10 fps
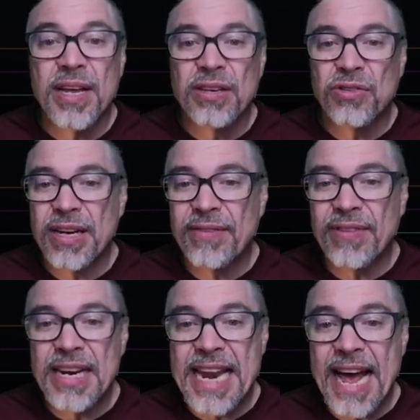You can
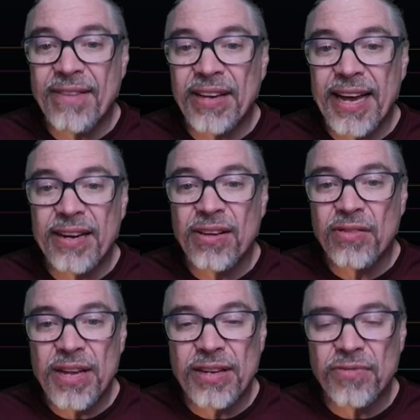even navigate
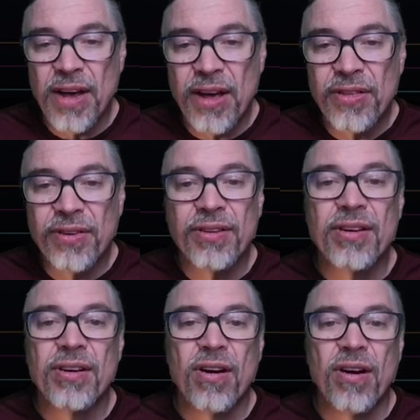into other
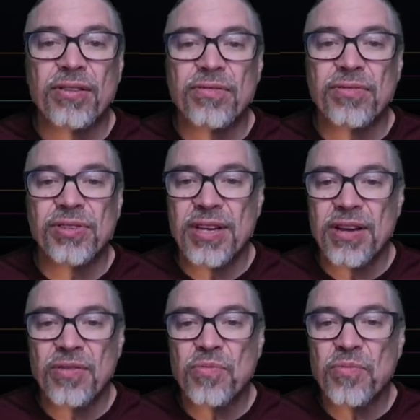articles
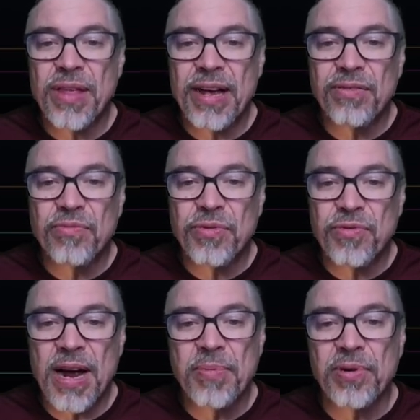that through
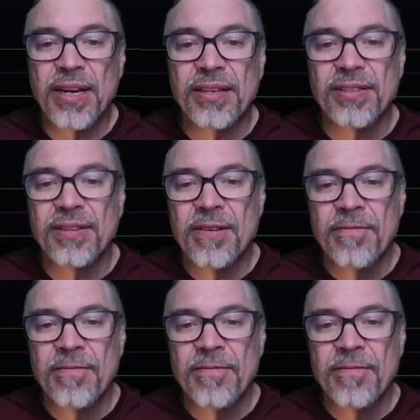hyperlinks.